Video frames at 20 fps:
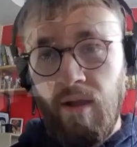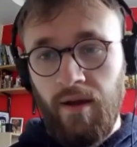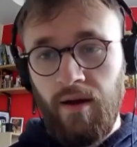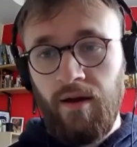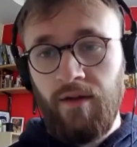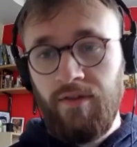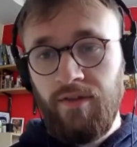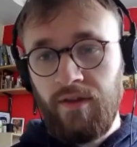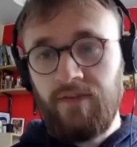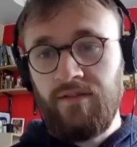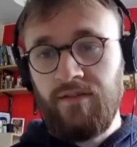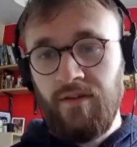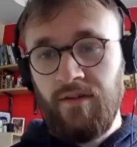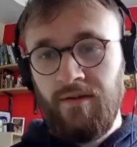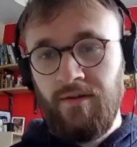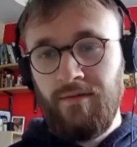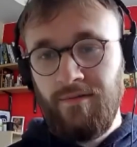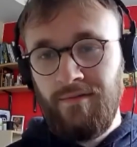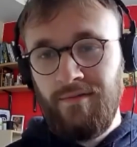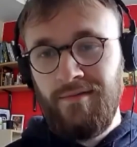I think so.
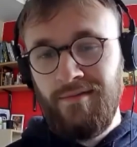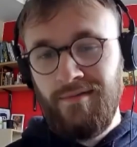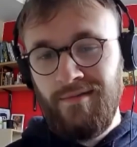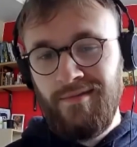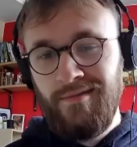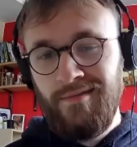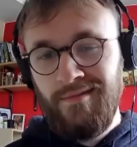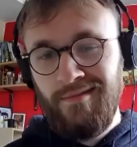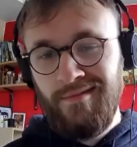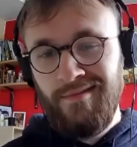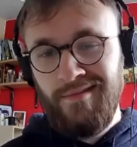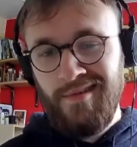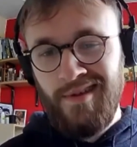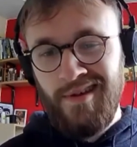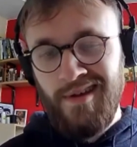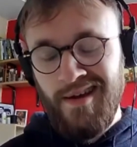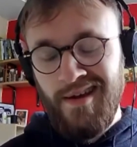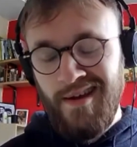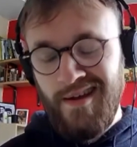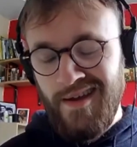
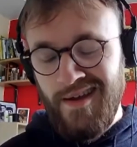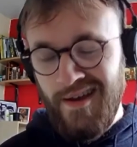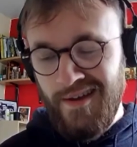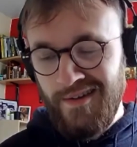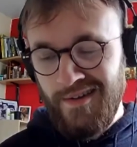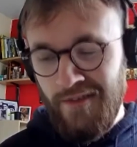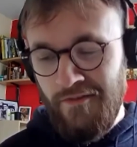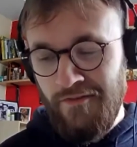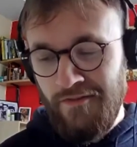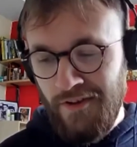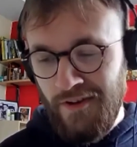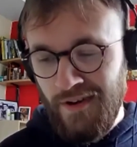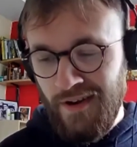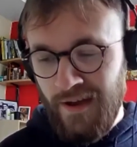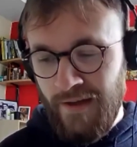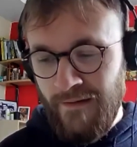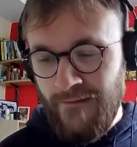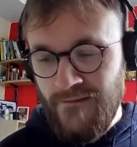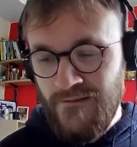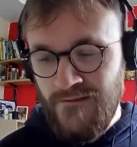Yeah, definitely.
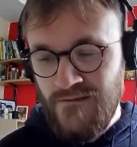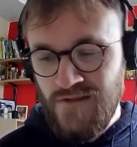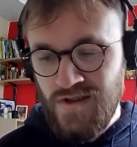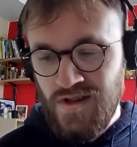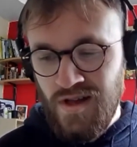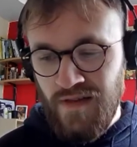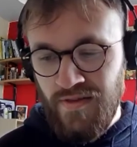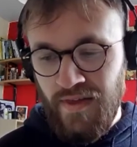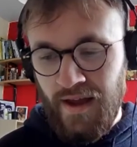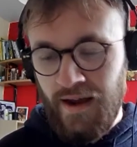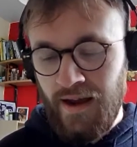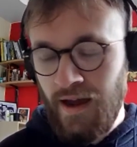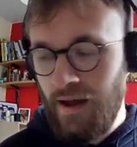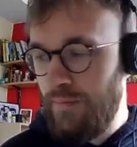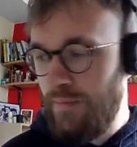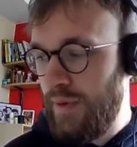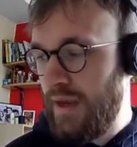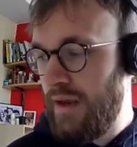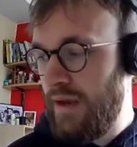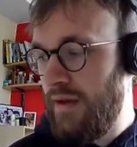And that can
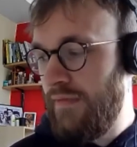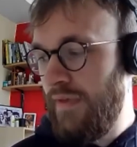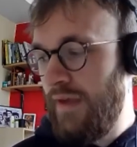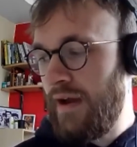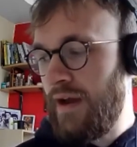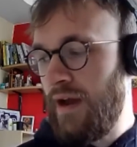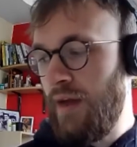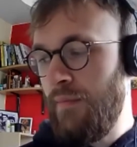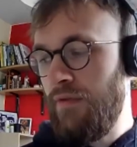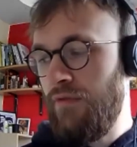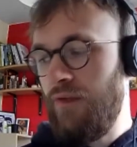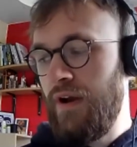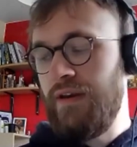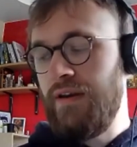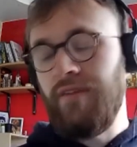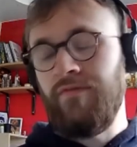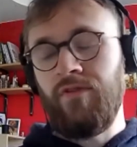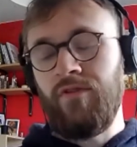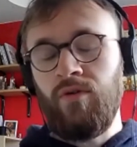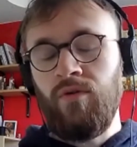be really
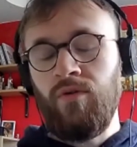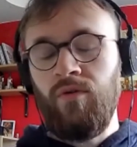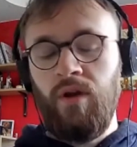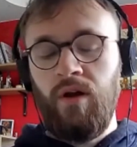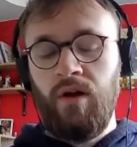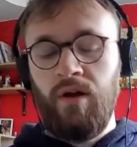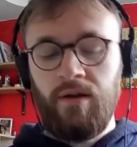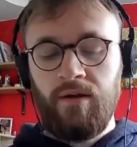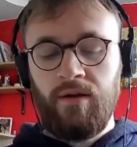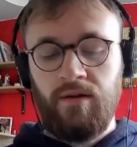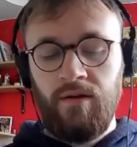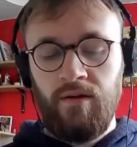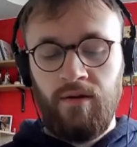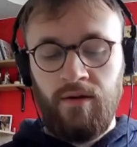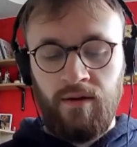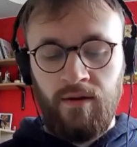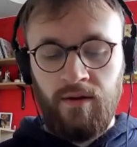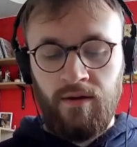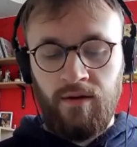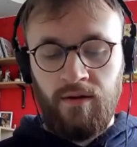difficult. Like,
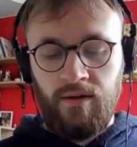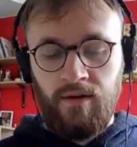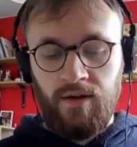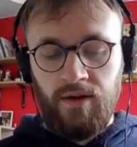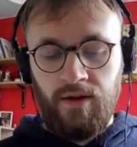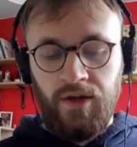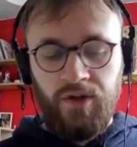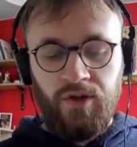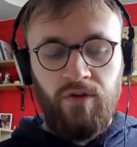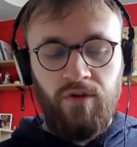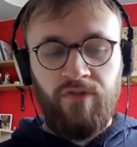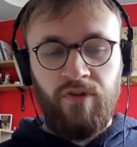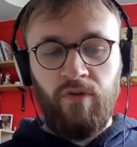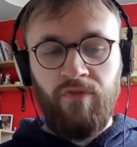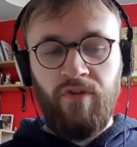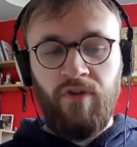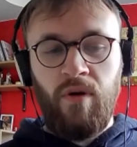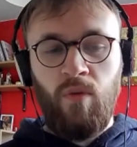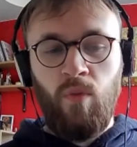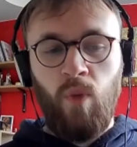you do feel
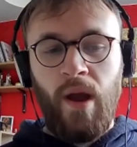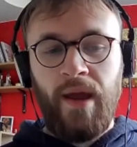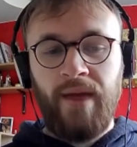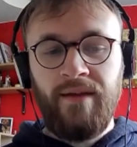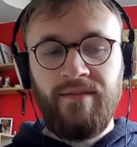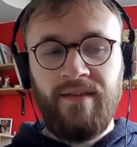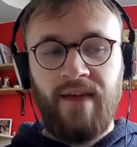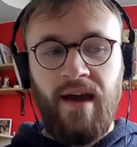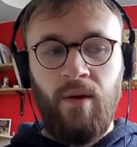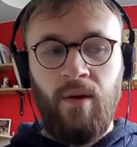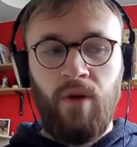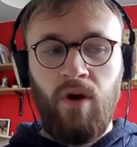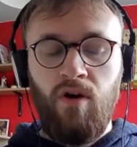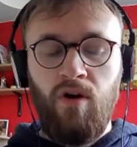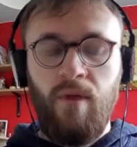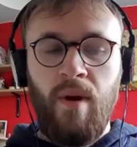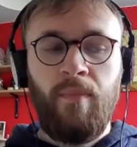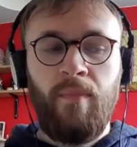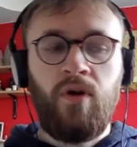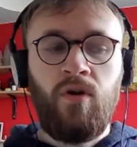very weighed down. I
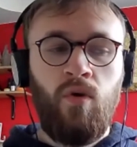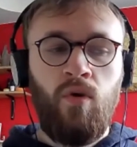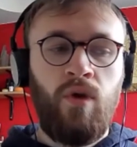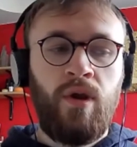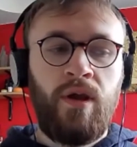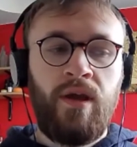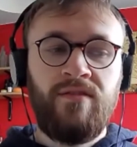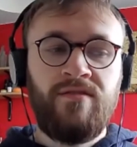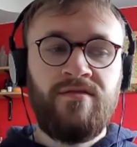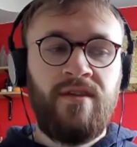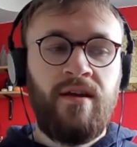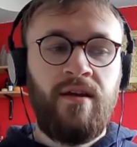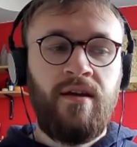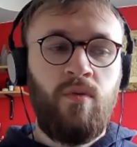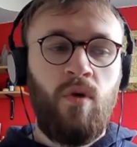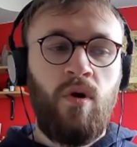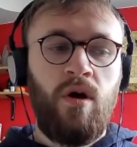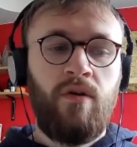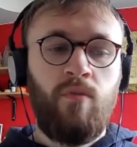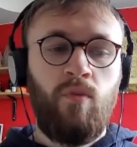remember calling in sick
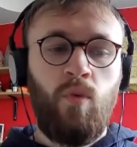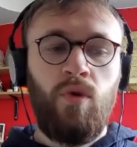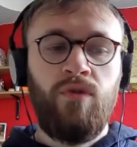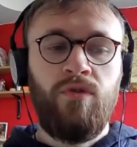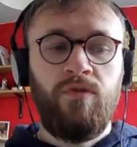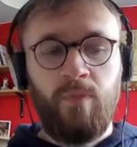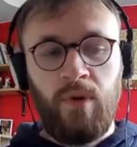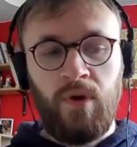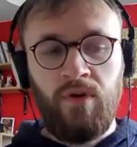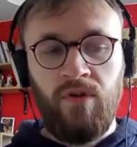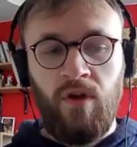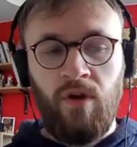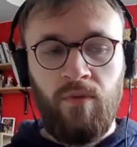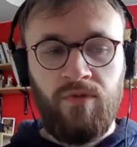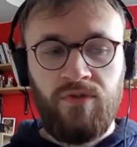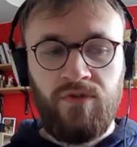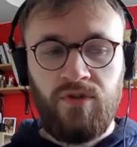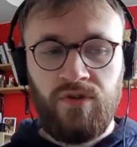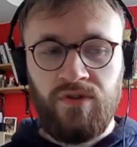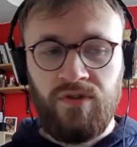work once because I was
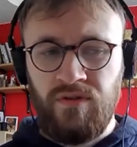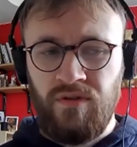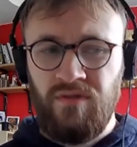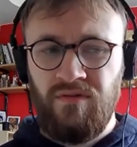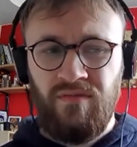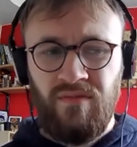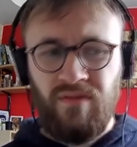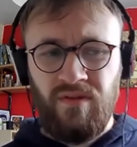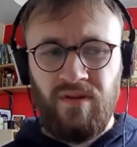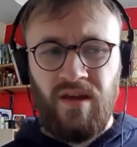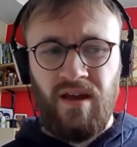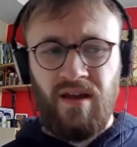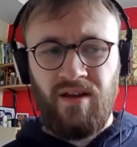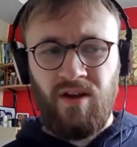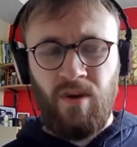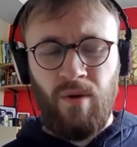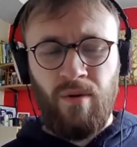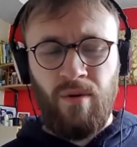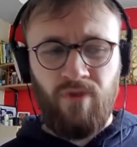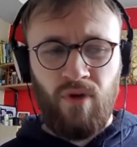just
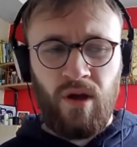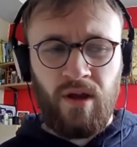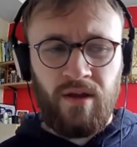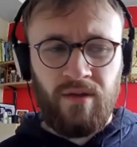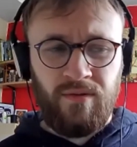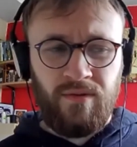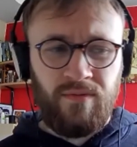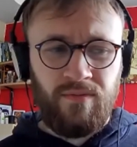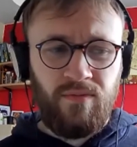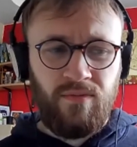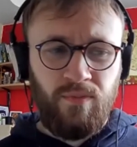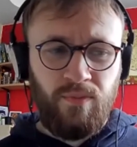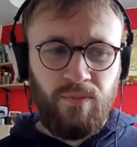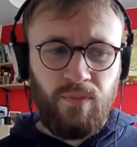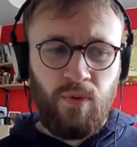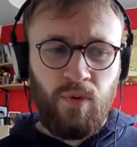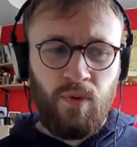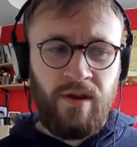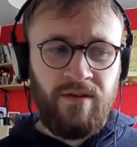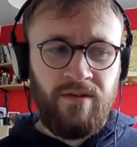going through like a
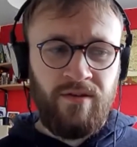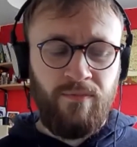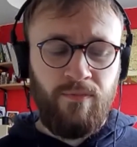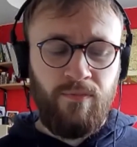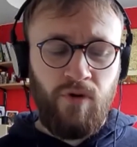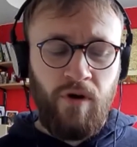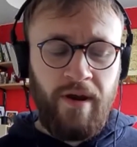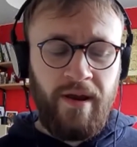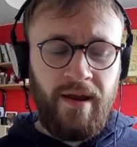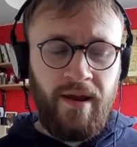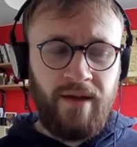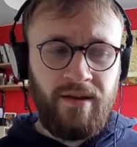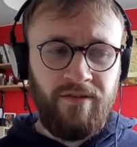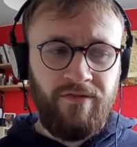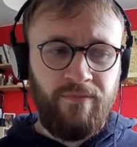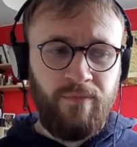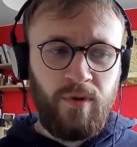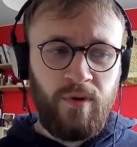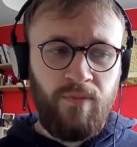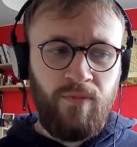pretty
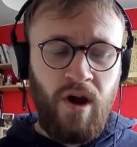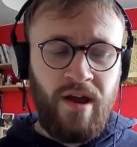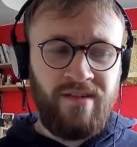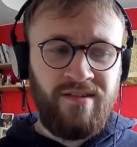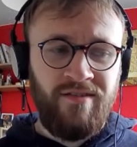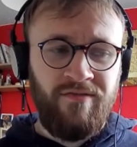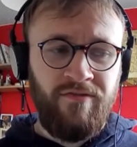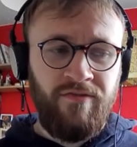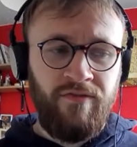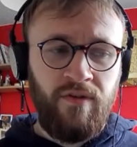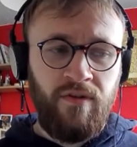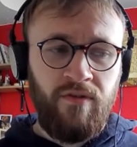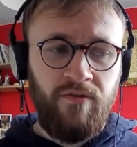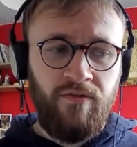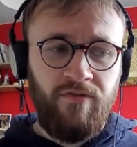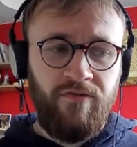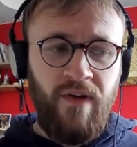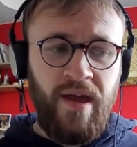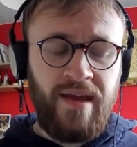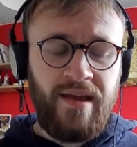depressive
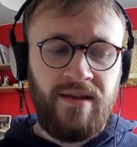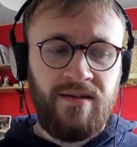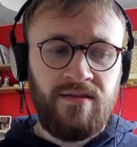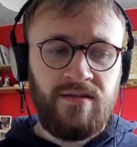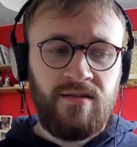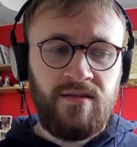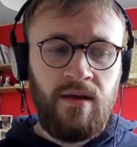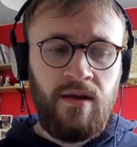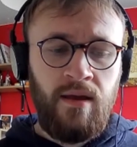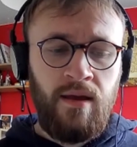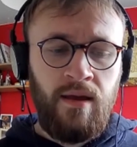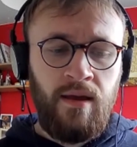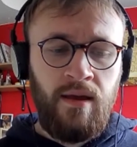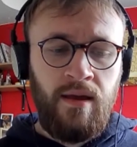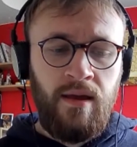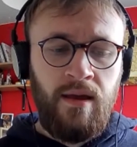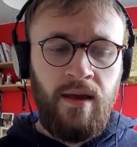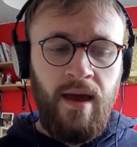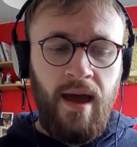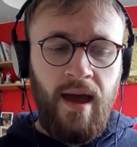phase,
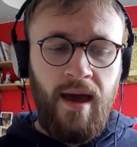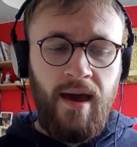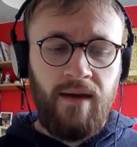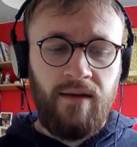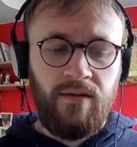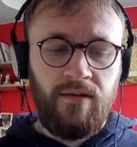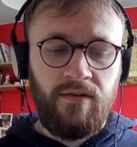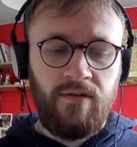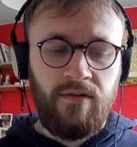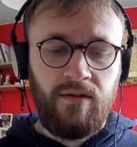and